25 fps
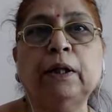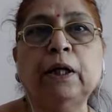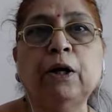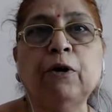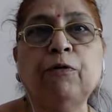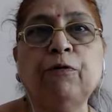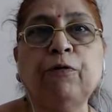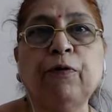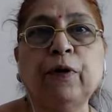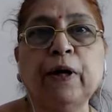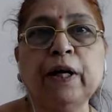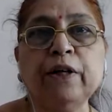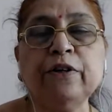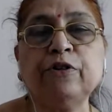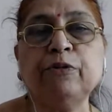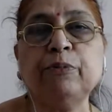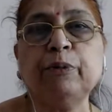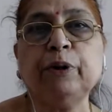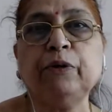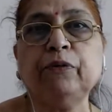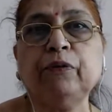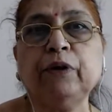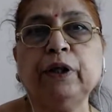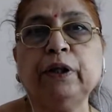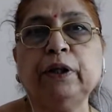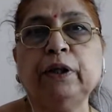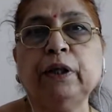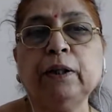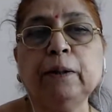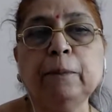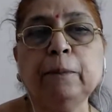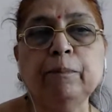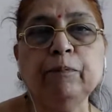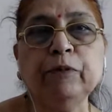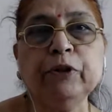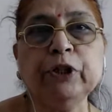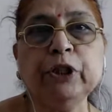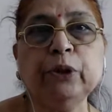funds between
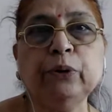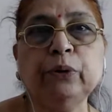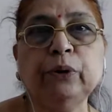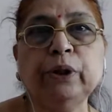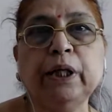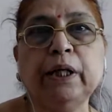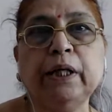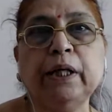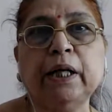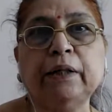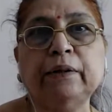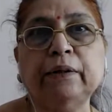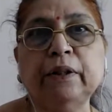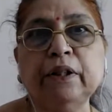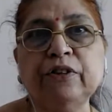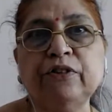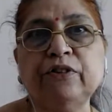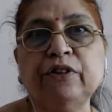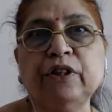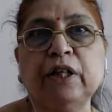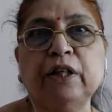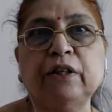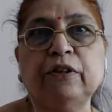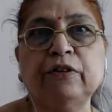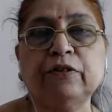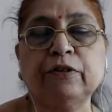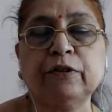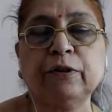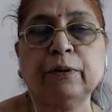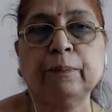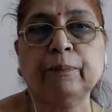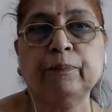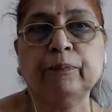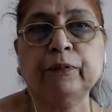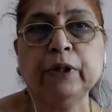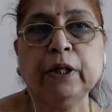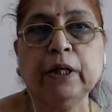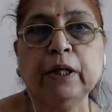the union and the states.
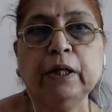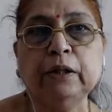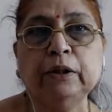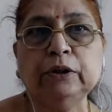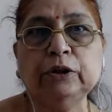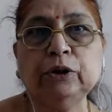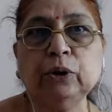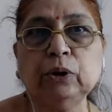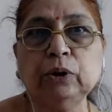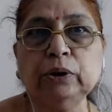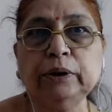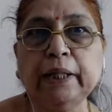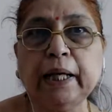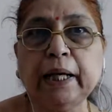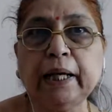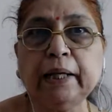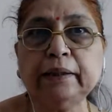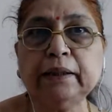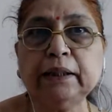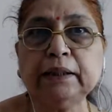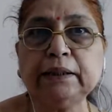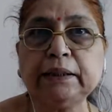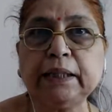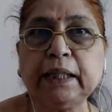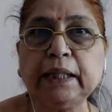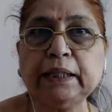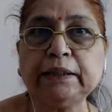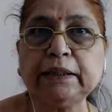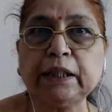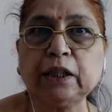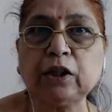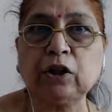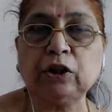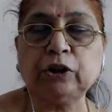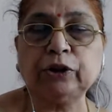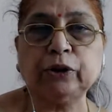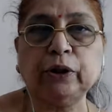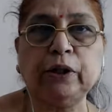So there the states
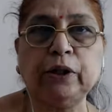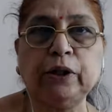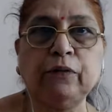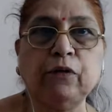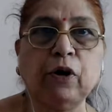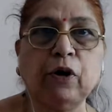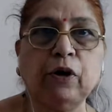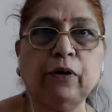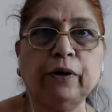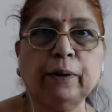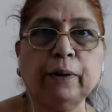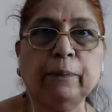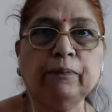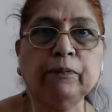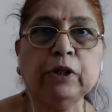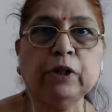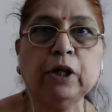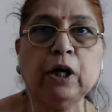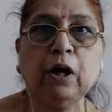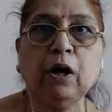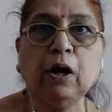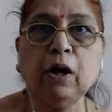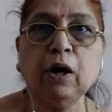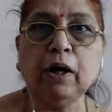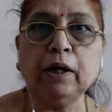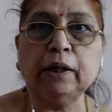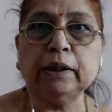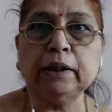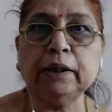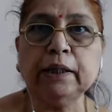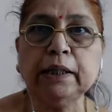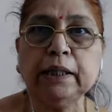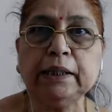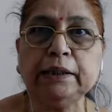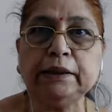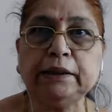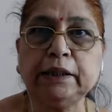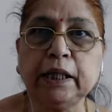are also involved, or
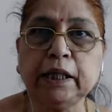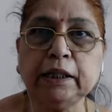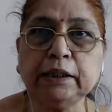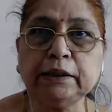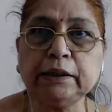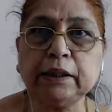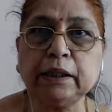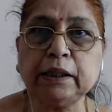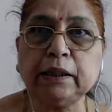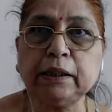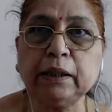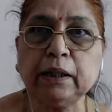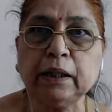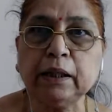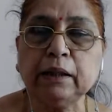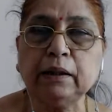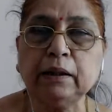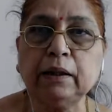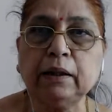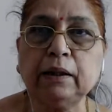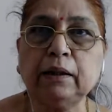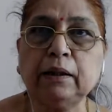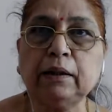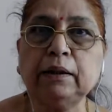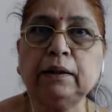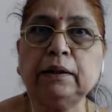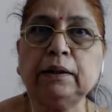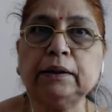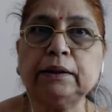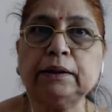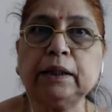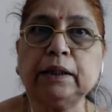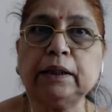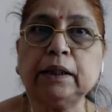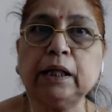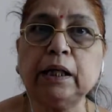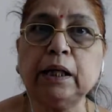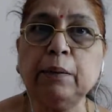changing
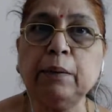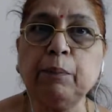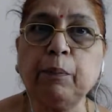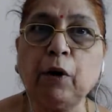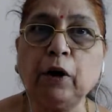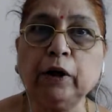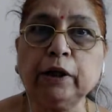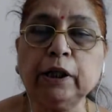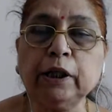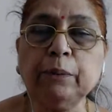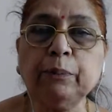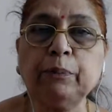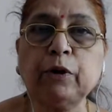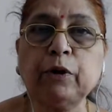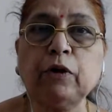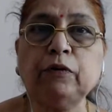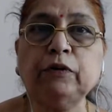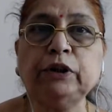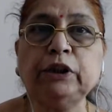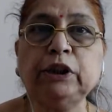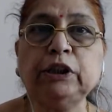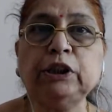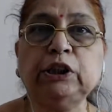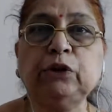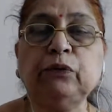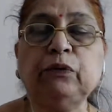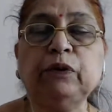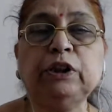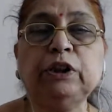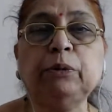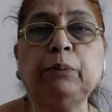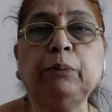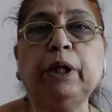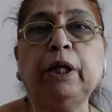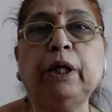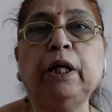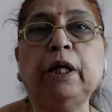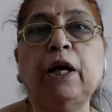certain important provisions which
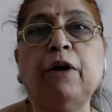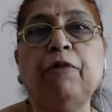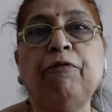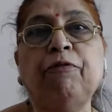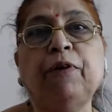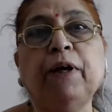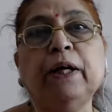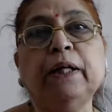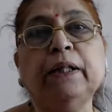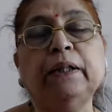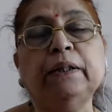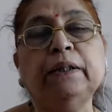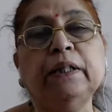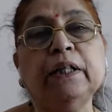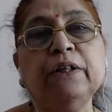may affect